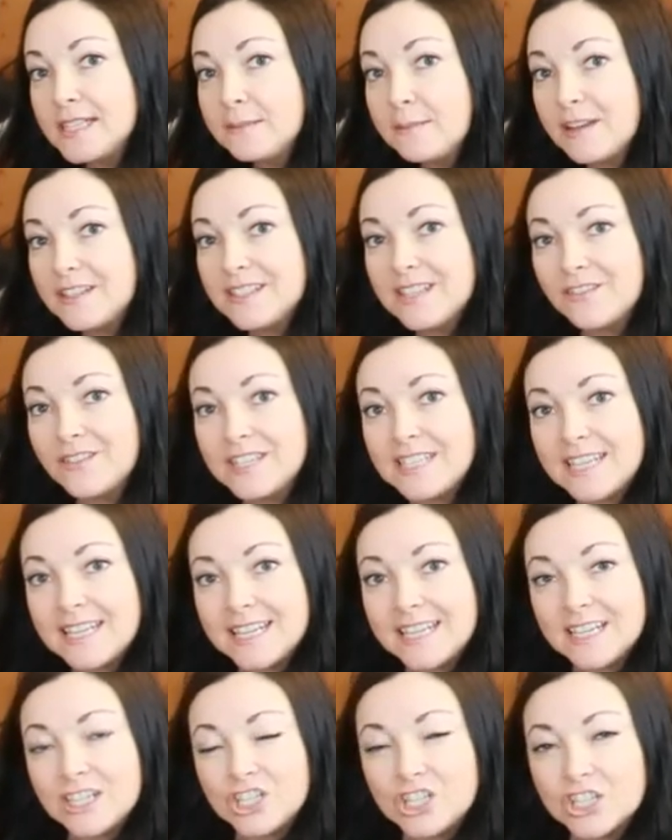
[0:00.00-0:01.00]
is about 17
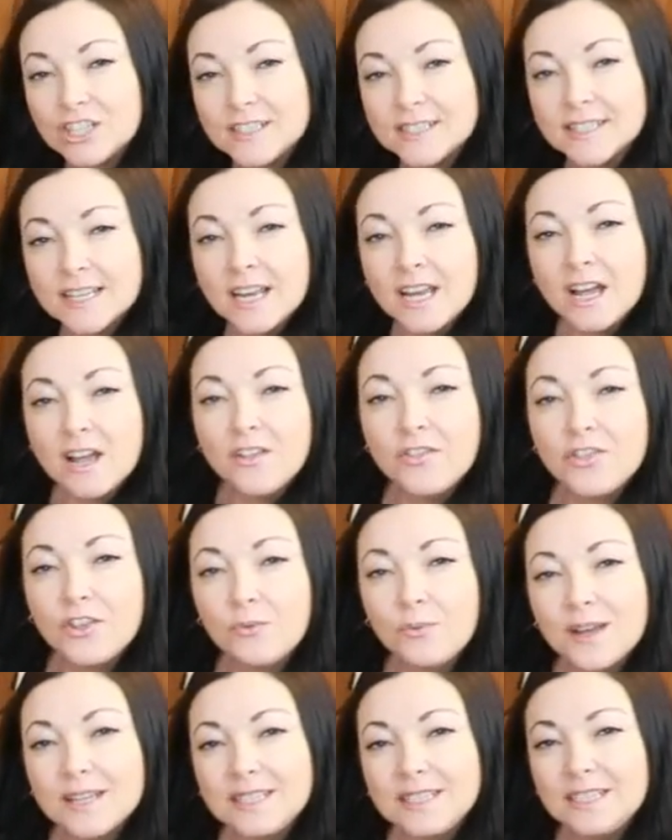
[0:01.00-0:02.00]
inches. The
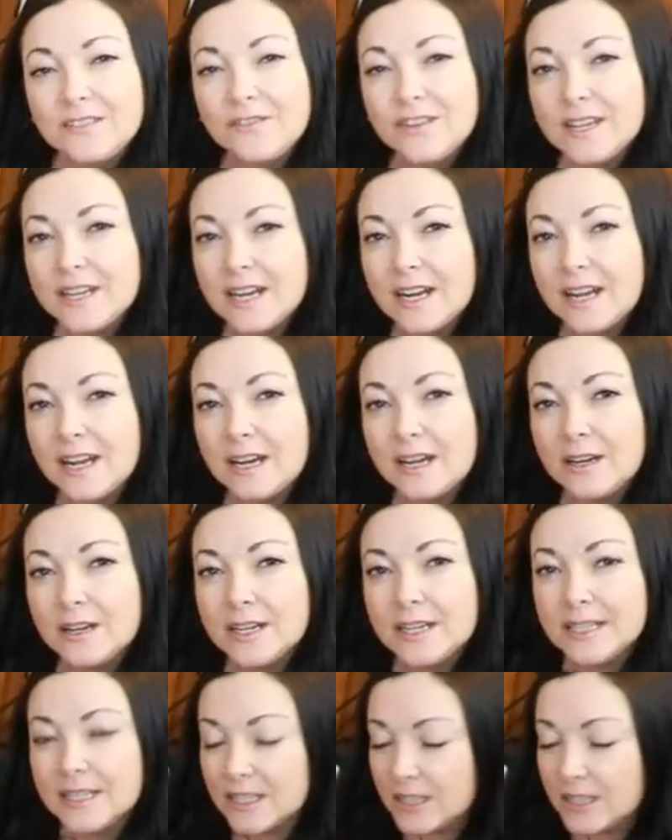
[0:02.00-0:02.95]
rest of it uh,